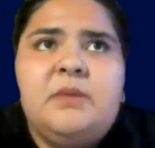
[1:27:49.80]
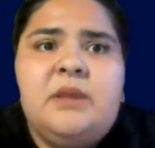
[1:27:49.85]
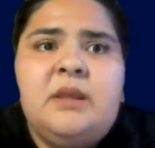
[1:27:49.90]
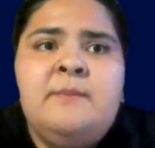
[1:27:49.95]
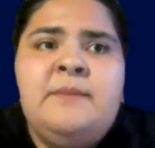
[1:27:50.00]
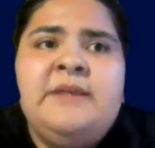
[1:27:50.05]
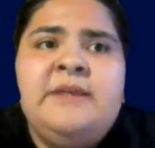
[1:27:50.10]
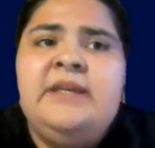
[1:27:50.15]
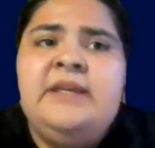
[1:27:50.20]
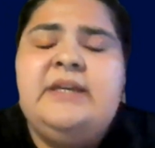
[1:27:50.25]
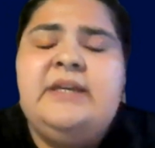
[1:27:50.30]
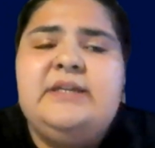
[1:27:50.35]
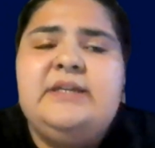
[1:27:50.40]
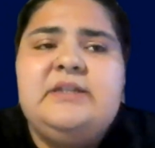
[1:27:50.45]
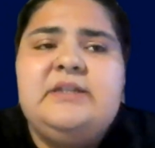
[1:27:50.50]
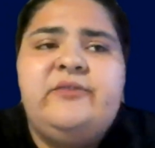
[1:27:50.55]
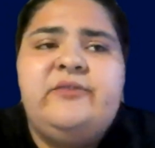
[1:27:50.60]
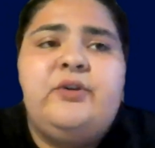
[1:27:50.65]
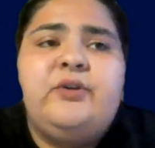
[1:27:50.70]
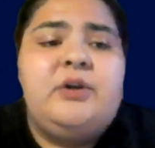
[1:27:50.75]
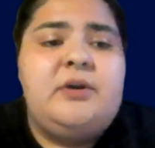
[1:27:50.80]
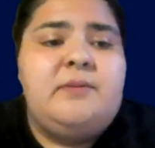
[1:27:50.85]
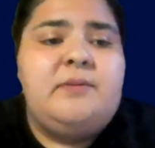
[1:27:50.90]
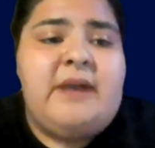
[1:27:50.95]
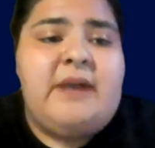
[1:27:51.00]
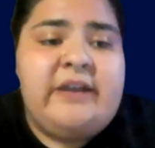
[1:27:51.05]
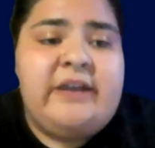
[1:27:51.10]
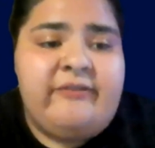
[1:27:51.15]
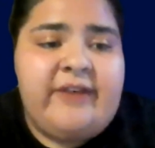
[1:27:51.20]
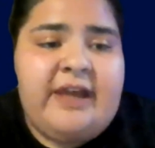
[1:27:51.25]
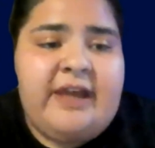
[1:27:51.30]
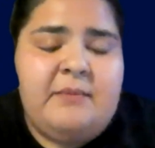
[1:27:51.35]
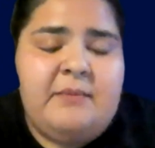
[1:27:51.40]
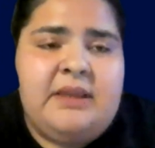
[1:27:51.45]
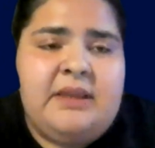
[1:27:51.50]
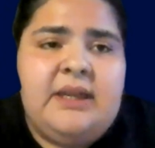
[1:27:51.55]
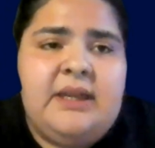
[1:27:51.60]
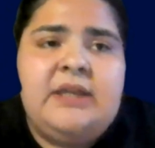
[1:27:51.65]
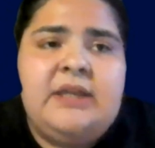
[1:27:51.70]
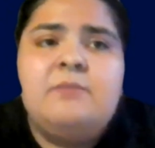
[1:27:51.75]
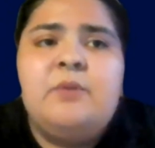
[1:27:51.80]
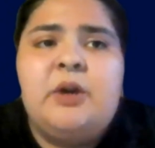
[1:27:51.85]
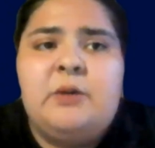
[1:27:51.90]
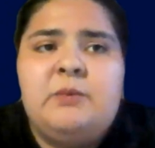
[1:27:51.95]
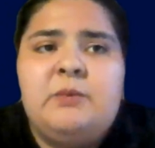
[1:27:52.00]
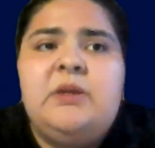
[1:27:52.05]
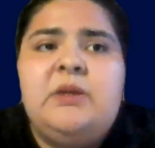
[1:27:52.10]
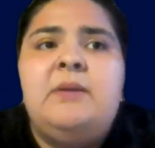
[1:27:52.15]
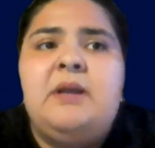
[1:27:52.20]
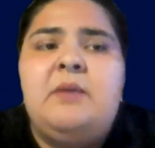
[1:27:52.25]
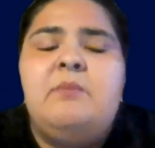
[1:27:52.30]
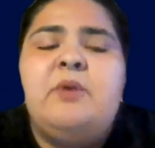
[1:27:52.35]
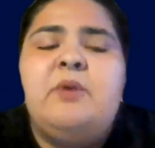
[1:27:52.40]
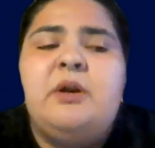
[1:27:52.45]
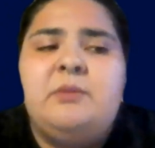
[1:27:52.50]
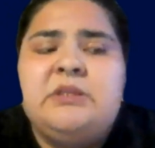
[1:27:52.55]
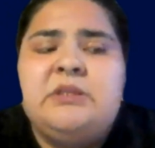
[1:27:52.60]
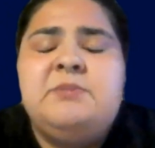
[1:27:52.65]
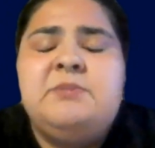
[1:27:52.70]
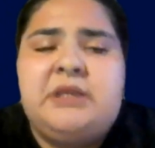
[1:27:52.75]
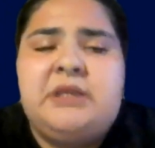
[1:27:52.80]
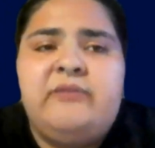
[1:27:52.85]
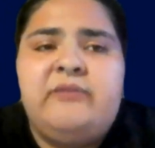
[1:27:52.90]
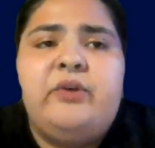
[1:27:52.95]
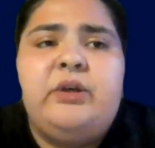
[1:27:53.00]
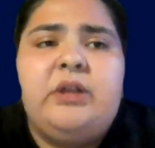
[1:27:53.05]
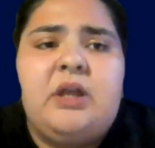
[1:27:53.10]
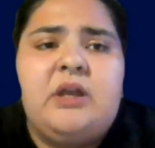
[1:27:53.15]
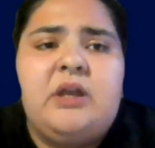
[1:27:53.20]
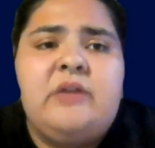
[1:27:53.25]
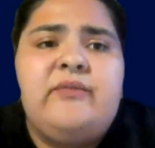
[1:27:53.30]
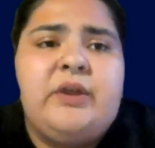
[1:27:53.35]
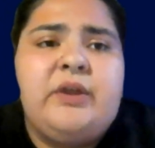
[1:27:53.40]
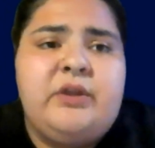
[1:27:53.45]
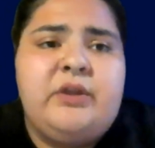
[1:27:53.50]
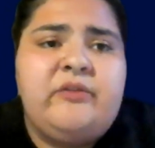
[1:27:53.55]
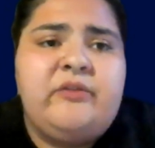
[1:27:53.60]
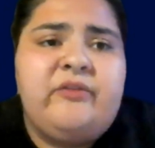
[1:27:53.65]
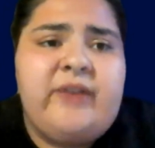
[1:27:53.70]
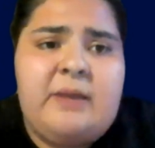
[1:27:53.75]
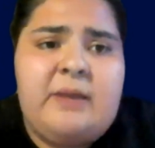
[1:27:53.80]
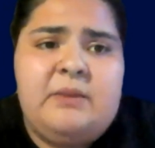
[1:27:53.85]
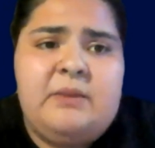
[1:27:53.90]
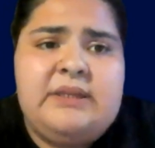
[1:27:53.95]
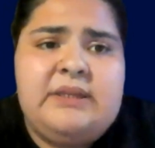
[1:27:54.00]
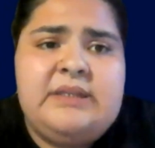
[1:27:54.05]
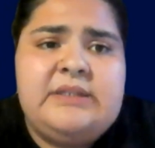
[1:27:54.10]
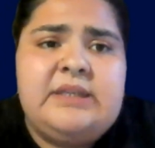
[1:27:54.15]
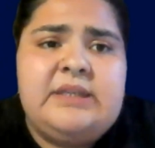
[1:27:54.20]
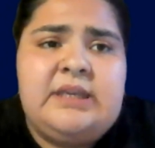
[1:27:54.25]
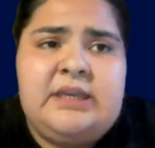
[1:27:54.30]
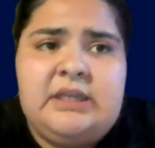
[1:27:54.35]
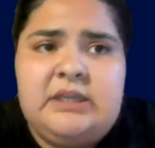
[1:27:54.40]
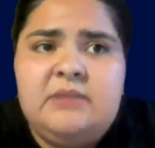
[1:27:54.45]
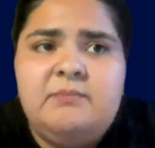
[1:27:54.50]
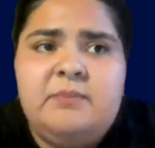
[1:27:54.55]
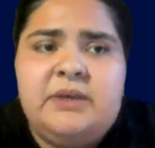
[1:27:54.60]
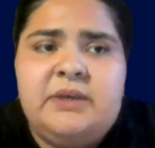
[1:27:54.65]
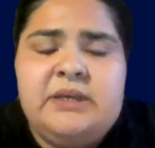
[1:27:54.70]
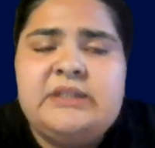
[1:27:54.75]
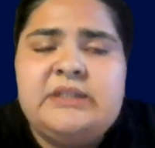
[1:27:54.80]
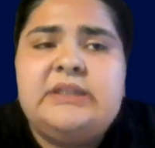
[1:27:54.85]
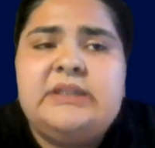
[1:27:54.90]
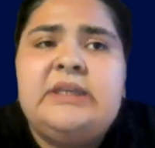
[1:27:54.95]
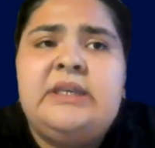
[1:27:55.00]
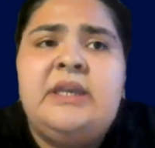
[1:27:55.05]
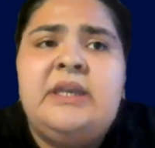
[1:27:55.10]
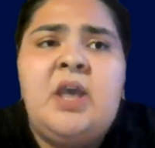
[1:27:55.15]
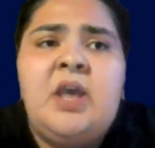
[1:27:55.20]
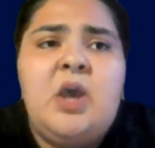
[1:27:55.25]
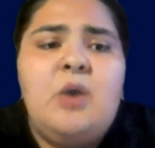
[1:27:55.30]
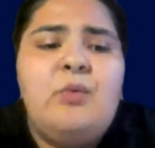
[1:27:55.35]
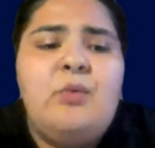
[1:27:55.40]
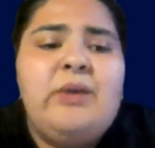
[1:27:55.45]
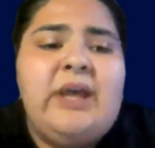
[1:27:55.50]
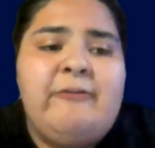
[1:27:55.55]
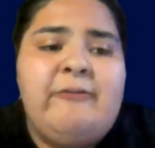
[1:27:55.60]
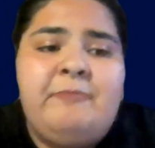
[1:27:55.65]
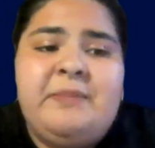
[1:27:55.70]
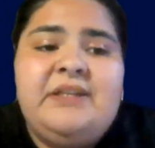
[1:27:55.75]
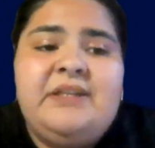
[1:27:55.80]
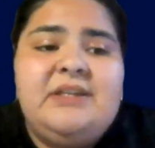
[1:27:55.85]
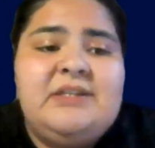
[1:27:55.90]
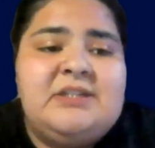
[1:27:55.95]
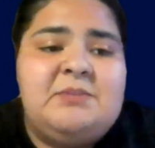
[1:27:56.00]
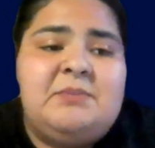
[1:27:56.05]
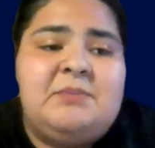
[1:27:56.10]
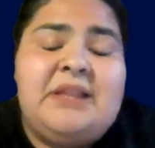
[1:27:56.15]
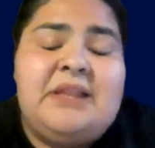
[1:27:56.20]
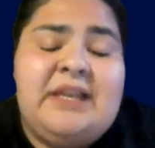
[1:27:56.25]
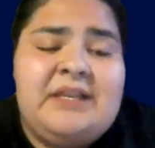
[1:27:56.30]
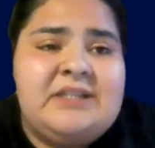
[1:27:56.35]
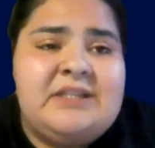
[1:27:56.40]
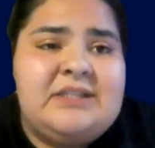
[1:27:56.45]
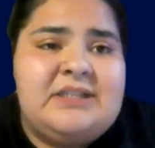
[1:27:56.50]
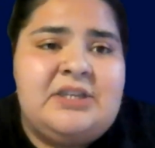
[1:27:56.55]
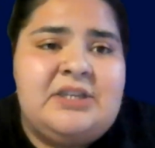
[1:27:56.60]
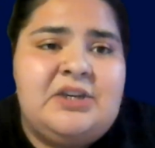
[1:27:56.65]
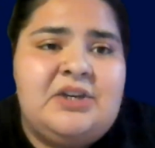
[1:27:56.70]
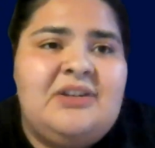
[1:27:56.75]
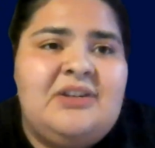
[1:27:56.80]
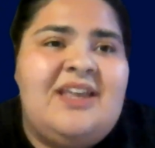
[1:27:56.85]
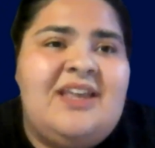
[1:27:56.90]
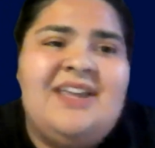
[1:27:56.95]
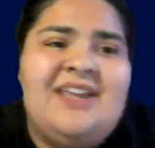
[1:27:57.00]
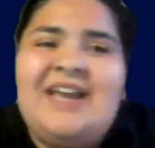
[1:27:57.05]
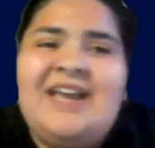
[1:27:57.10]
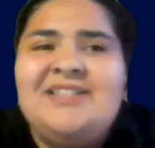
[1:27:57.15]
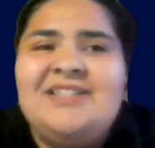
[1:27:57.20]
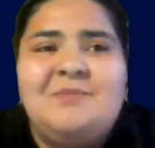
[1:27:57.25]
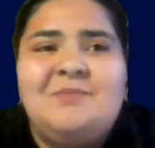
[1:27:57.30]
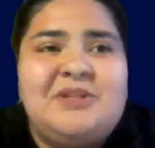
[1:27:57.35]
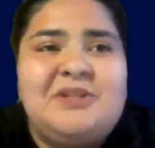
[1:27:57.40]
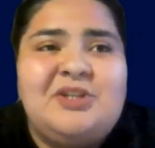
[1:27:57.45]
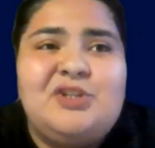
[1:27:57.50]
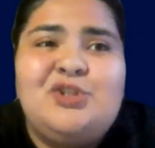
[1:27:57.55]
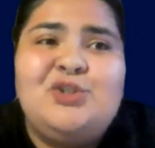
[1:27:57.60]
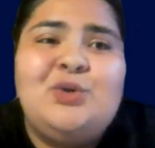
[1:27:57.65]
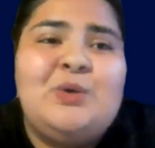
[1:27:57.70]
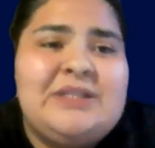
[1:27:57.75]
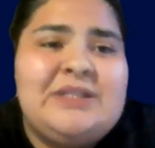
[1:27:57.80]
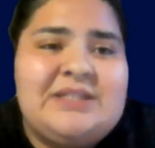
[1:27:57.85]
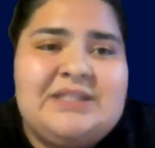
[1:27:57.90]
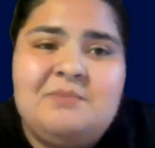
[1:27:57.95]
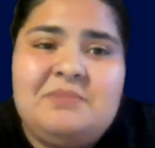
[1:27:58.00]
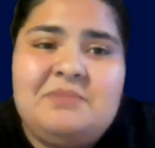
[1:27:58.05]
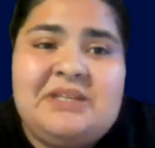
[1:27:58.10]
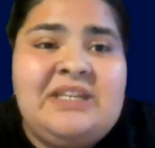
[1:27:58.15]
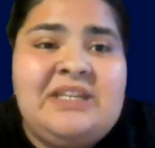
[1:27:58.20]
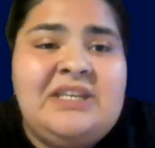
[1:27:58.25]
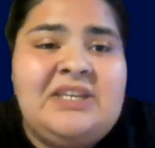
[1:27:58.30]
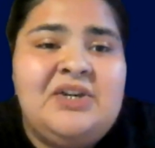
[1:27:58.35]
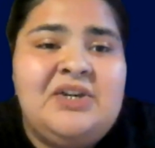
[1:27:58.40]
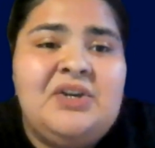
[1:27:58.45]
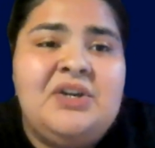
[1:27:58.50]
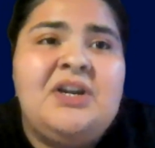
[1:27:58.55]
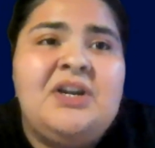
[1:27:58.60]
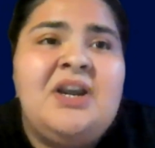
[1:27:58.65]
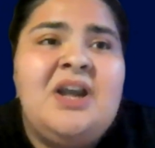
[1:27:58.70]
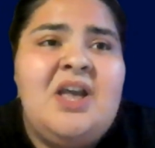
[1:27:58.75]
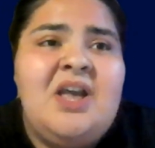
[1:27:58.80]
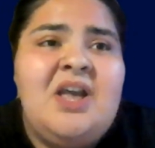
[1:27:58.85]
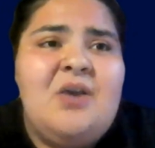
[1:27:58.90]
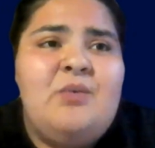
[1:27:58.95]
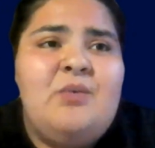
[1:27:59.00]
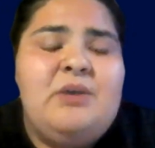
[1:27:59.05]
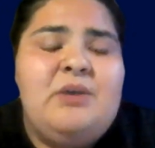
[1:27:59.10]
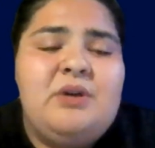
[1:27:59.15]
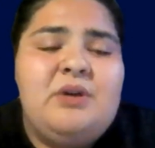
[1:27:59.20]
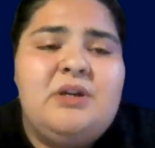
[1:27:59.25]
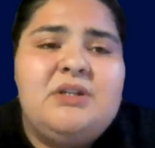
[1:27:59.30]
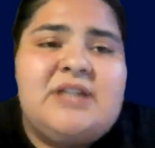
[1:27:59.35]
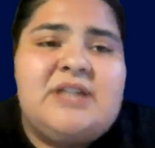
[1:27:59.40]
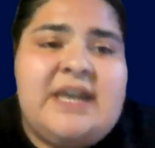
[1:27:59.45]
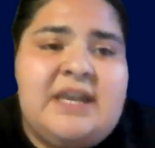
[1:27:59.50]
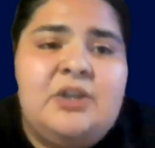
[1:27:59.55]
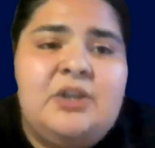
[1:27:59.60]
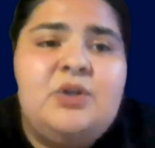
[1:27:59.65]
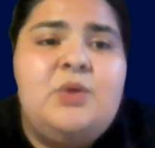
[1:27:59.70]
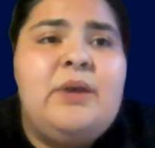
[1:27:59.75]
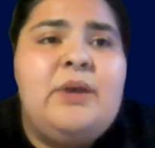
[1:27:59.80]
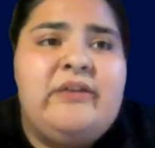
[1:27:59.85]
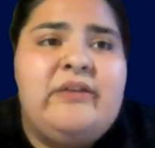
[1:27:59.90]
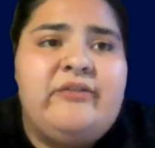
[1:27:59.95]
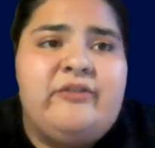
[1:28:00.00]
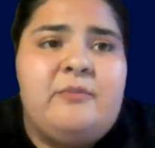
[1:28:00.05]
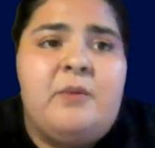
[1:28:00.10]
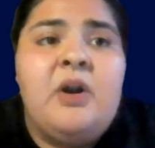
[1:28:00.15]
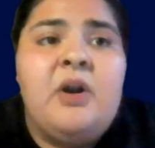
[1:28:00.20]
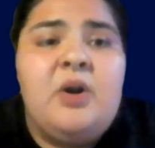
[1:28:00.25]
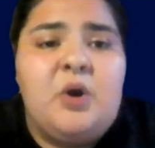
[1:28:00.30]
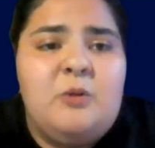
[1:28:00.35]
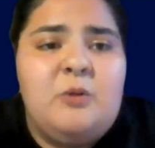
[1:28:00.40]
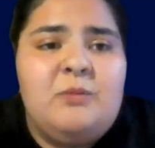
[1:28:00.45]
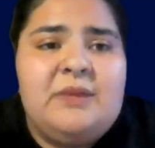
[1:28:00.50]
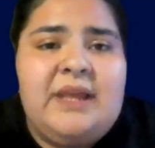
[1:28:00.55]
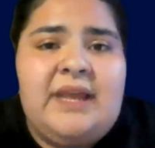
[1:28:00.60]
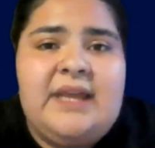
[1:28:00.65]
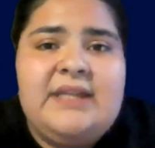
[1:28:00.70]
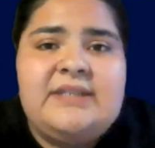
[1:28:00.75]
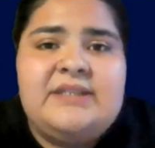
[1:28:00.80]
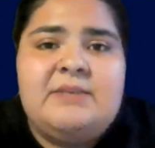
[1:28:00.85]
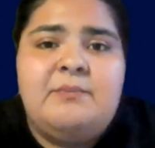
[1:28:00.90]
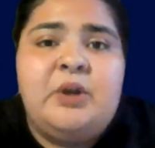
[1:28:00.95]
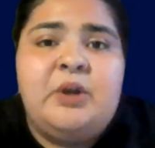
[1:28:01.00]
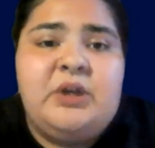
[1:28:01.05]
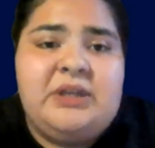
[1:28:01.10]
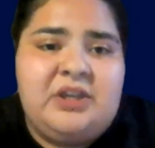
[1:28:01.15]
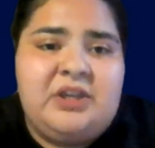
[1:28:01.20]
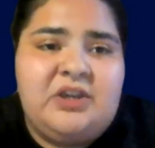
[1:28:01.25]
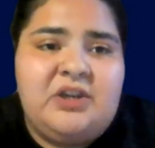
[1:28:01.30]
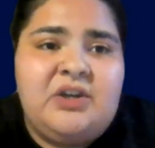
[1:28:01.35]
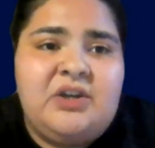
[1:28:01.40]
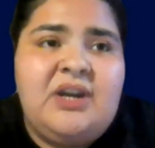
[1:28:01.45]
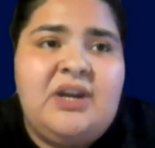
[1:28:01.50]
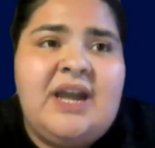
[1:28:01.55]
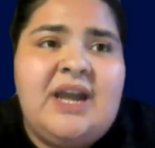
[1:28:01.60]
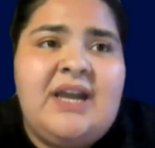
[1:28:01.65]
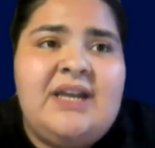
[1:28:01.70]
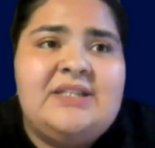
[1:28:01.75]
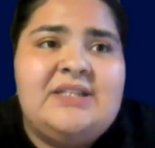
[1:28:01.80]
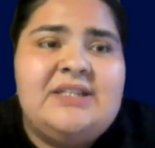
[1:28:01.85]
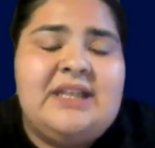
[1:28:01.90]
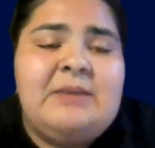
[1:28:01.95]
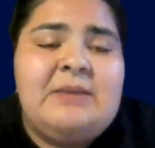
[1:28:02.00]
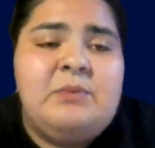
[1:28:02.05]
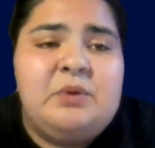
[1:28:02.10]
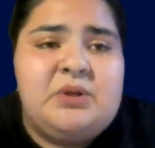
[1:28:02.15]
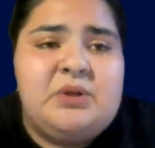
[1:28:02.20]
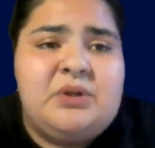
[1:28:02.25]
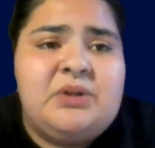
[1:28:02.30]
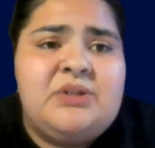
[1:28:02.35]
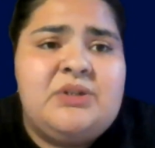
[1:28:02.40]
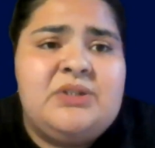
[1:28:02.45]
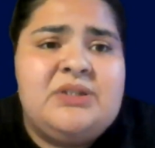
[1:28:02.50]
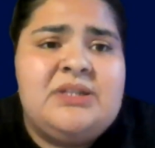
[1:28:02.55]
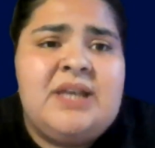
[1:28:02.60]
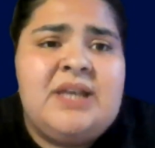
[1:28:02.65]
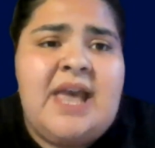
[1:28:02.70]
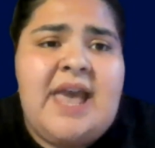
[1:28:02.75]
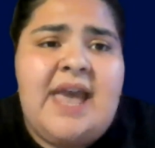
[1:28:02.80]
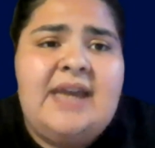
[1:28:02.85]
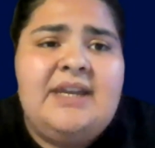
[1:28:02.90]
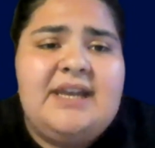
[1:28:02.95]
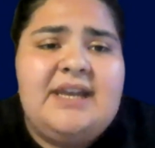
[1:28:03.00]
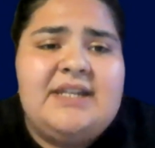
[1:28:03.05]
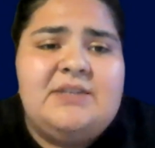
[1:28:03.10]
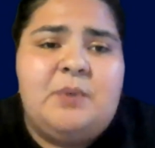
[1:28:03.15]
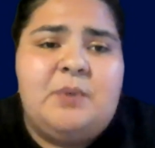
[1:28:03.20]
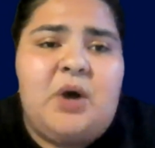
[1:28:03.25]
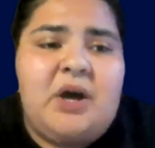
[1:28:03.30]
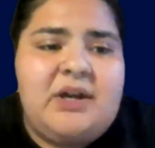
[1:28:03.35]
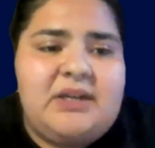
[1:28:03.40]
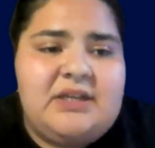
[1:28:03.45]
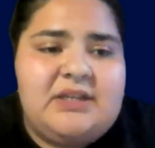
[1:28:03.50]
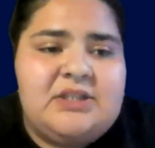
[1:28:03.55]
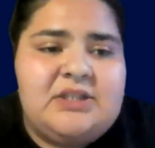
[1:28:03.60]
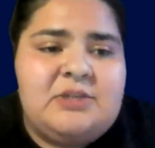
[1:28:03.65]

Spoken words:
Because for my family, and I'm probably speaking for a lot of other families in Pixley, we have been displaced here. Like, it hasn't been a choice to be here. We were taken away from our homelands and put here as laborers and as bodies to